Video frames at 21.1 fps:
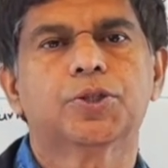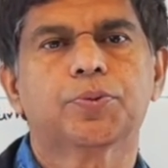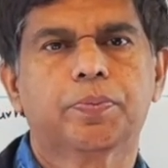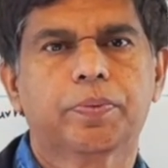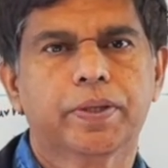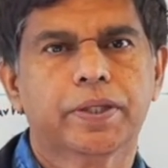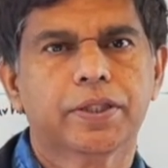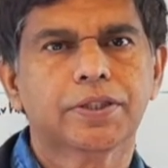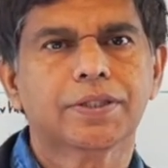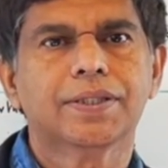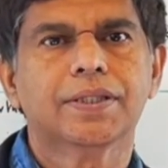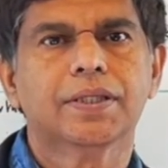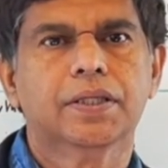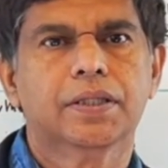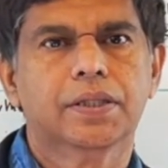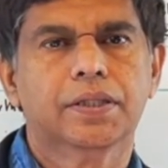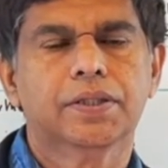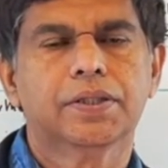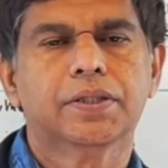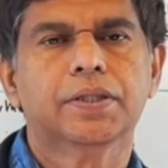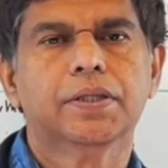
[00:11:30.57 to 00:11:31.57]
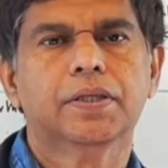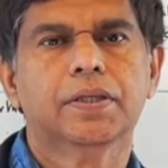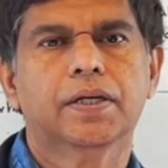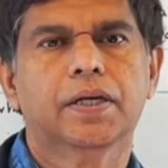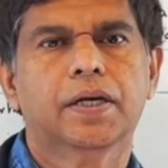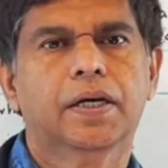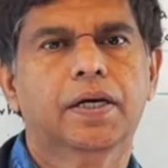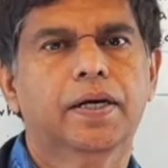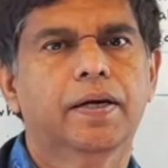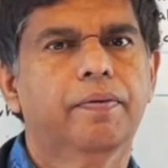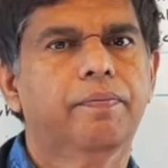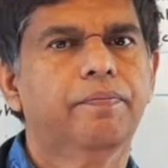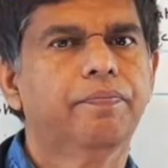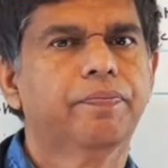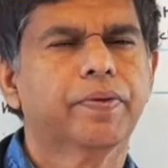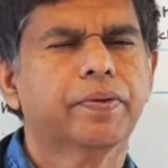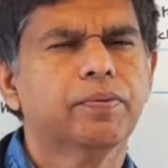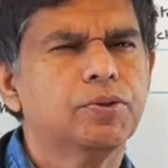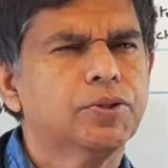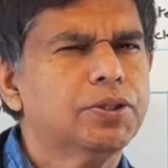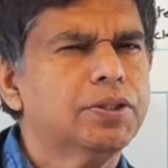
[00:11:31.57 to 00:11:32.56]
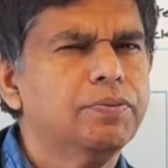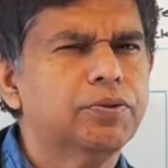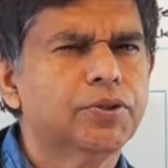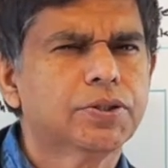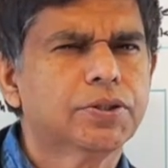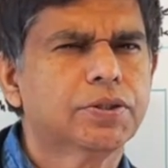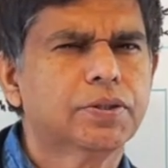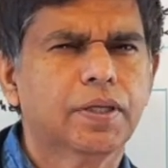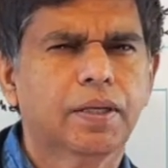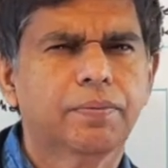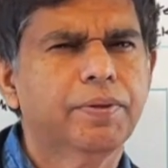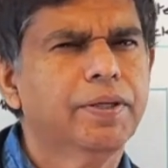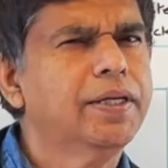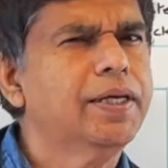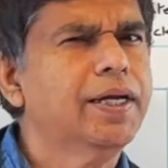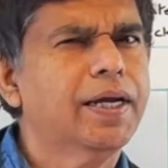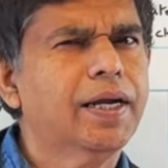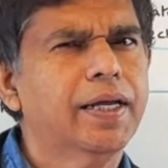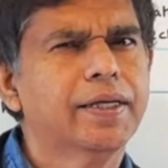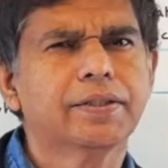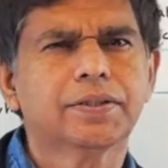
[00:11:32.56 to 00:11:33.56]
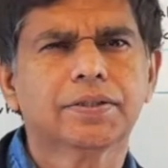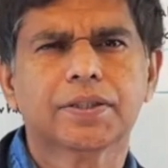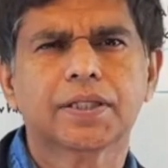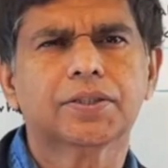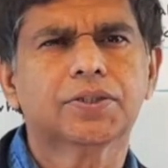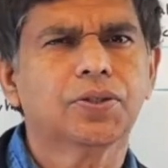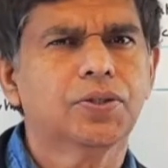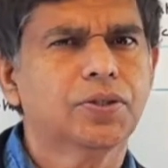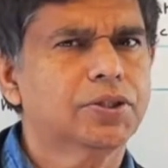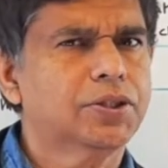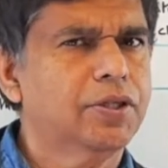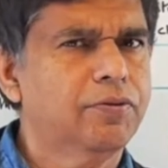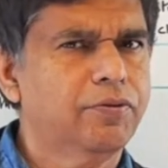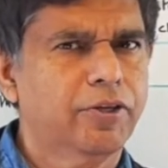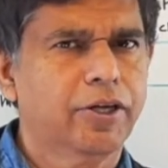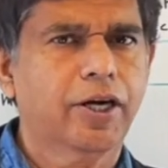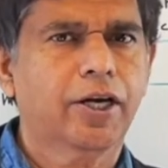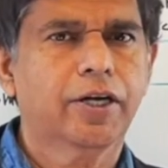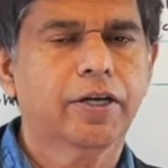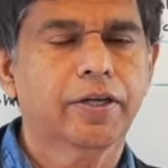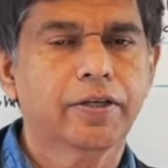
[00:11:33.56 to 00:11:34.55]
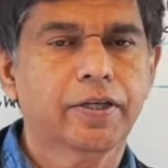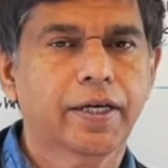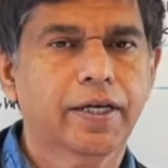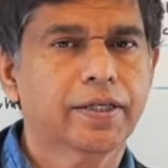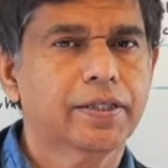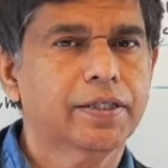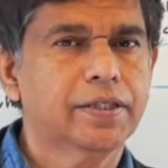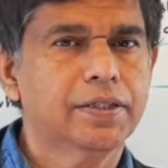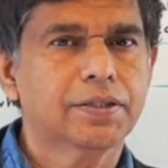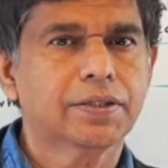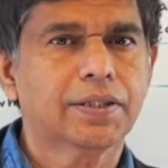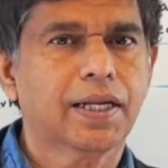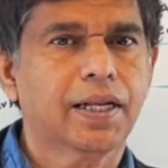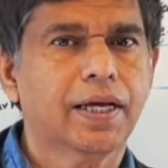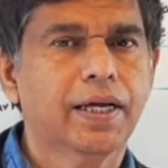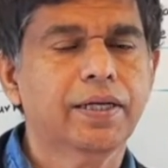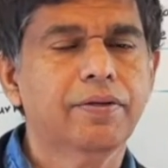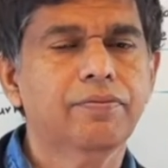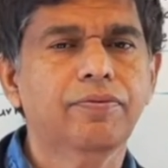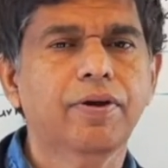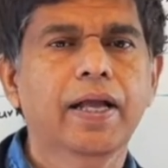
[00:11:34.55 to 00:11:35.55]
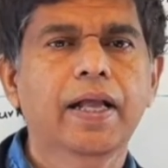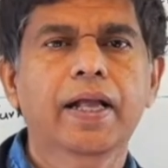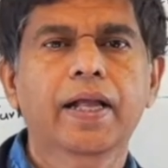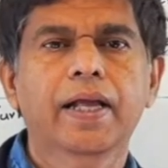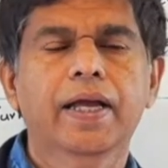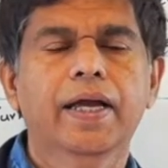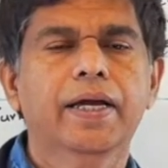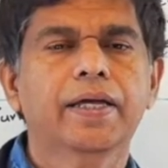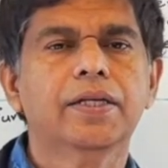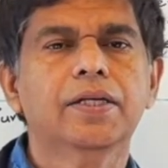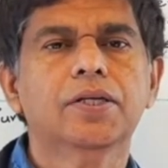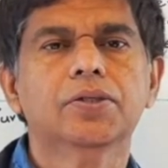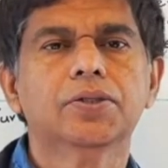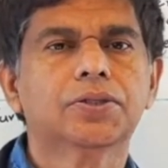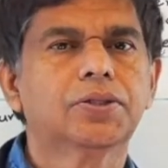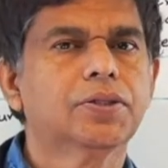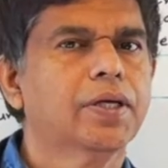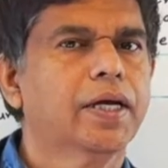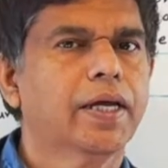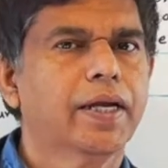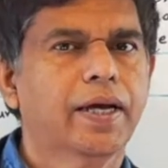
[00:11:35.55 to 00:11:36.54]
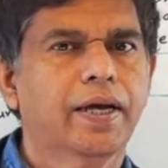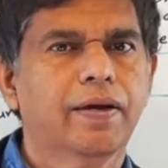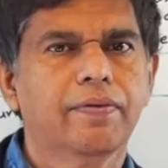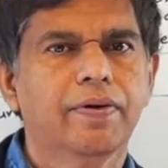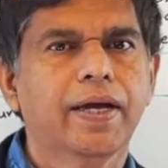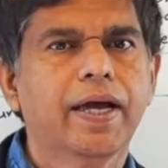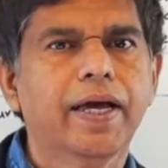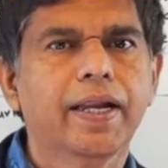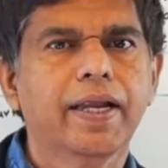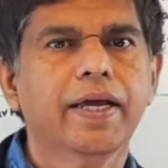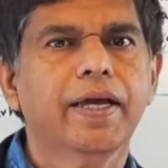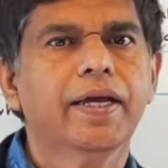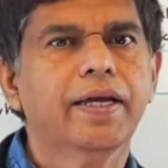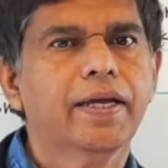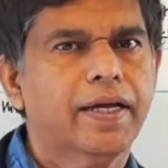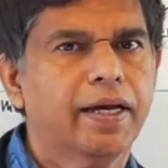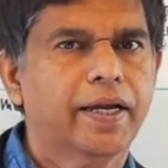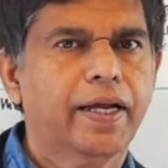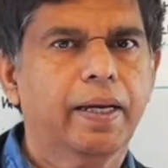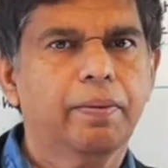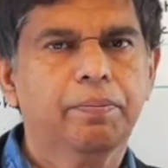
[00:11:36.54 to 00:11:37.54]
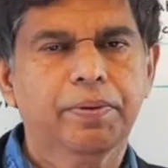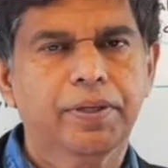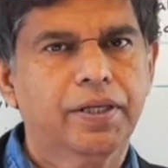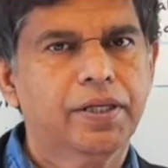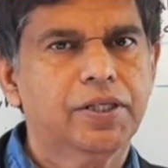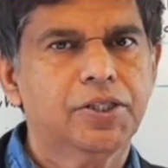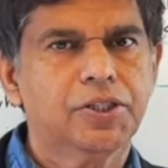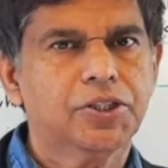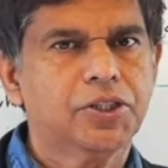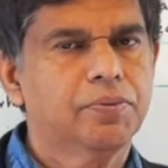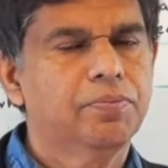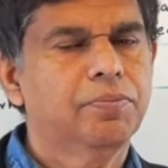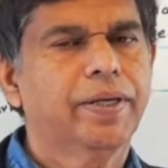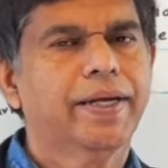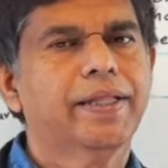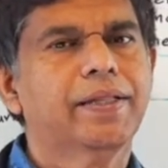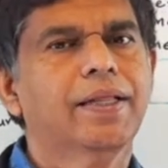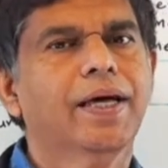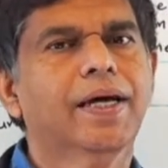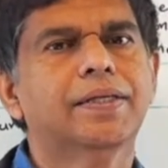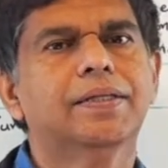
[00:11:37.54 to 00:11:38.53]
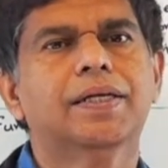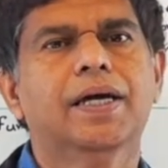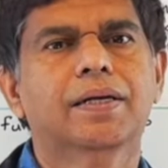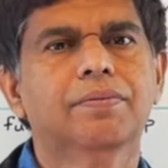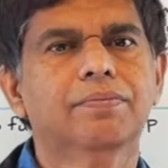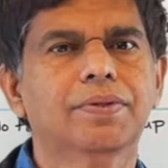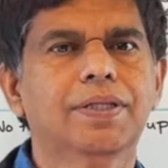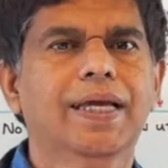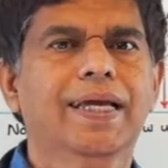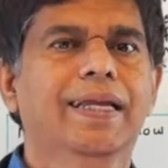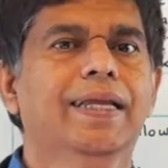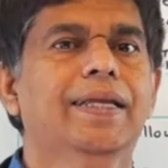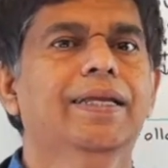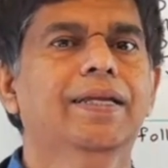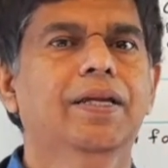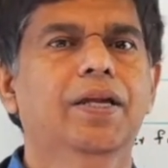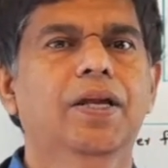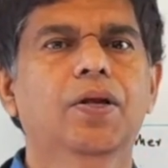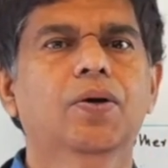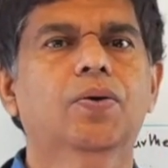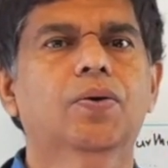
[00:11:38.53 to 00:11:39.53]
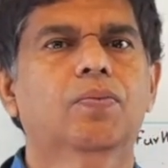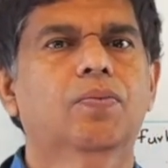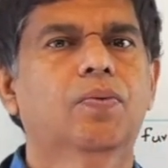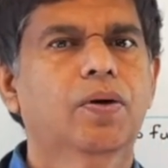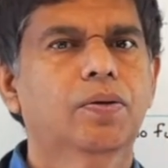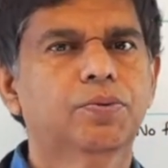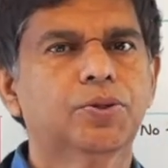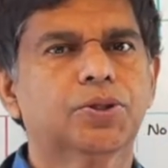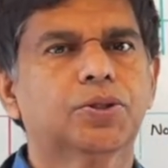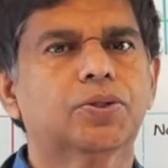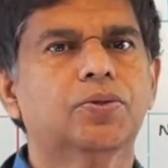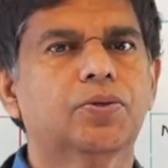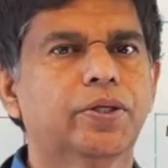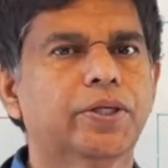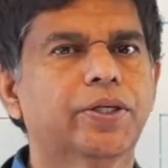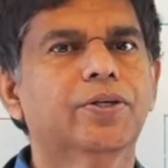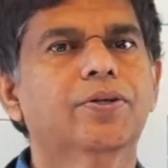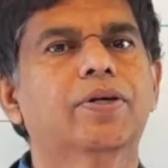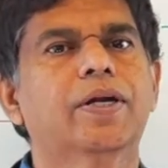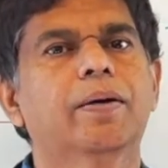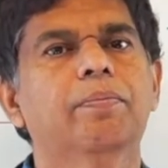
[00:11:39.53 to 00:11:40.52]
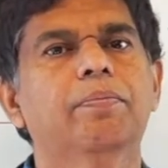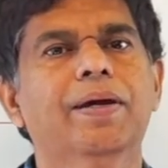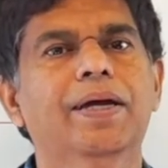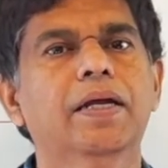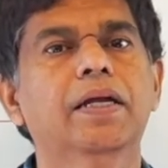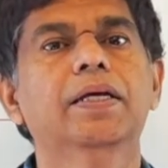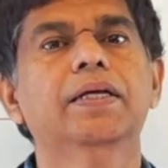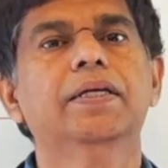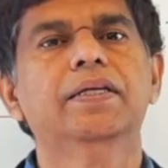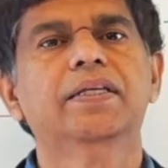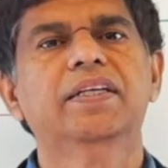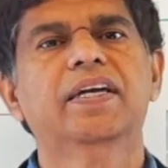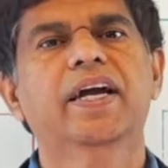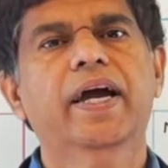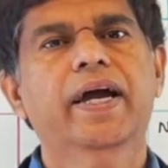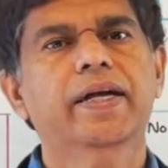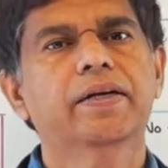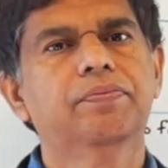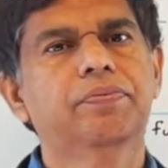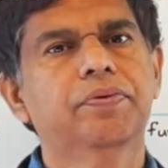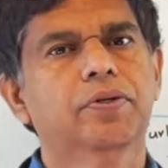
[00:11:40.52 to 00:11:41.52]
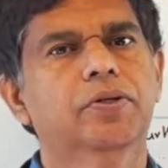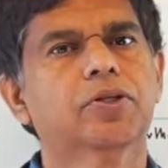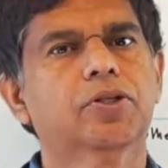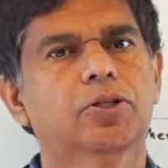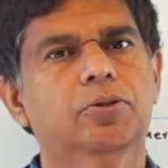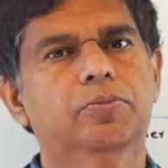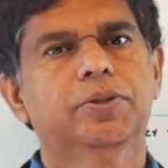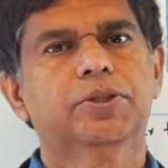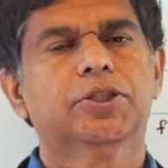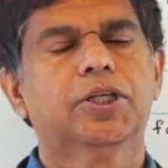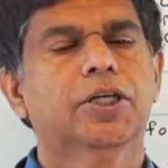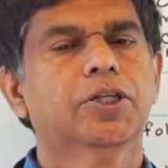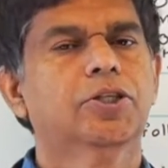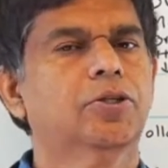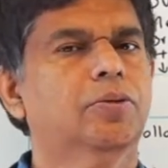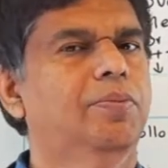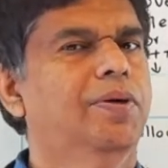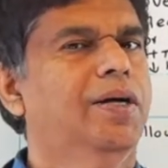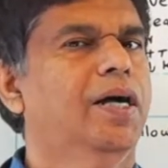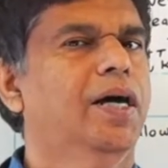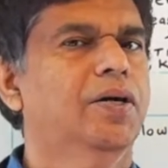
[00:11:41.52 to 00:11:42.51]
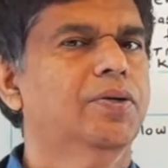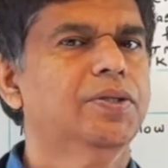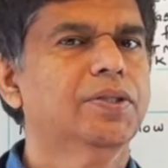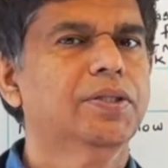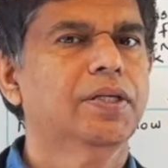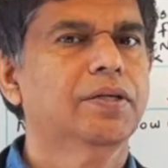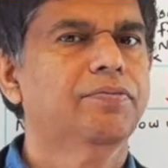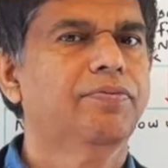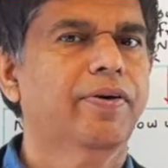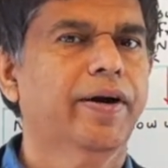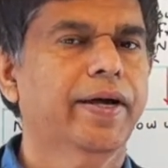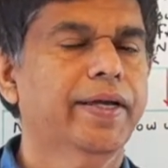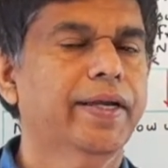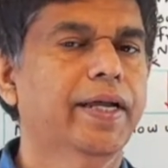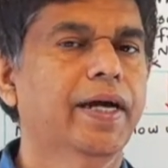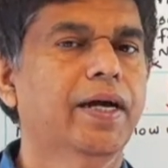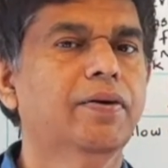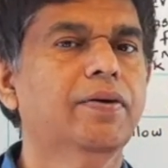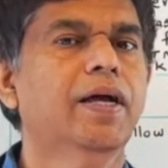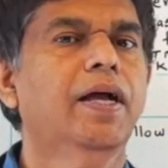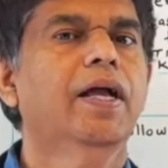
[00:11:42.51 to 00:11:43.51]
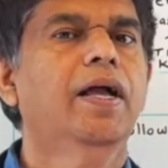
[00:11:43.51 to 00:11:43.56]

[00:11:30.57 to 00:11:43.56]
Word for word: president, um, it was he was I mean he had like six or seven heart attack in his life, and he used to have a headache and hypertension. But at that time they didn't know what was going on. Apparently he had pheochromocytoma. How did they find out?